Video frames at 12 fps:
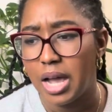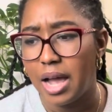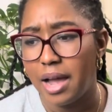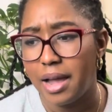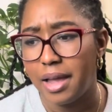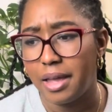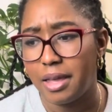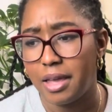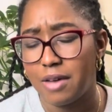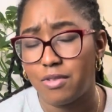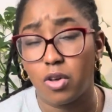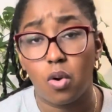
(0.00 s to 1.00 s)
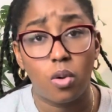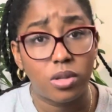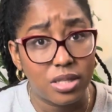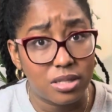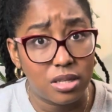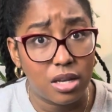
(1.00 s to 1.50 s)
I have a goal
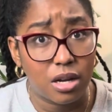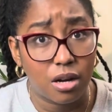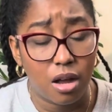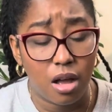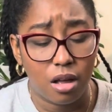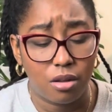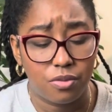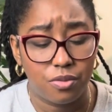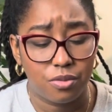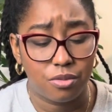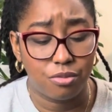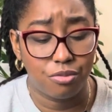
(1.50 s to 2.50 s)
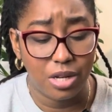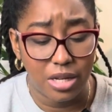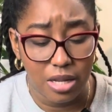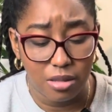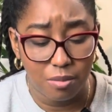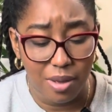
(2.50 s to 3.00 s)
this year of
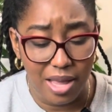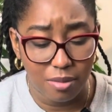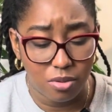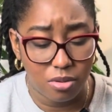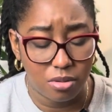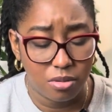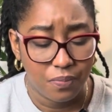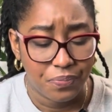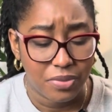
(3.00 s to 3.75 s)
reading the Bible.